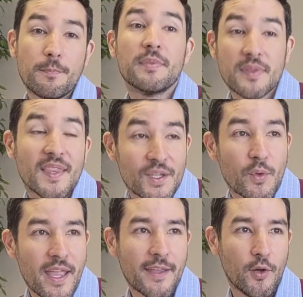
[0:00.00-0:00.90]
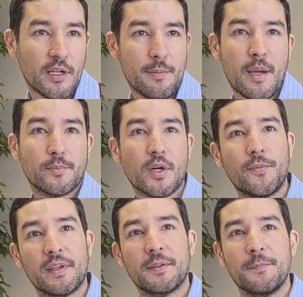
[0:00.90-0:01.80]
That's why I call him a
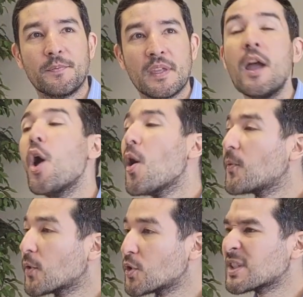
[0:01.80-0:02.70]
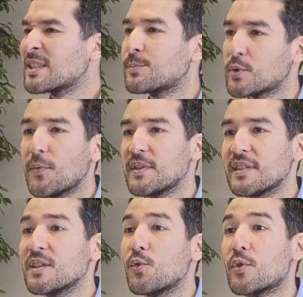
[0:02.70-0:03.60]
prophet. Of course, his
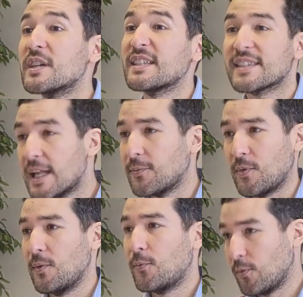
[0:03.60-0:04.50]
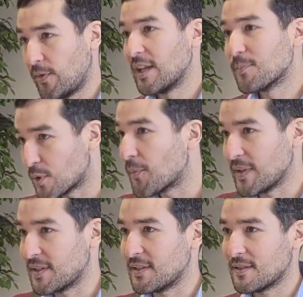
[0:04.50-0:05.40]
prophecies were self-fulfilling
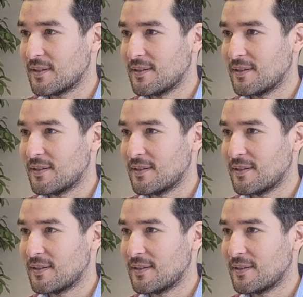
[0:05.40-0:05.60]
prophecies.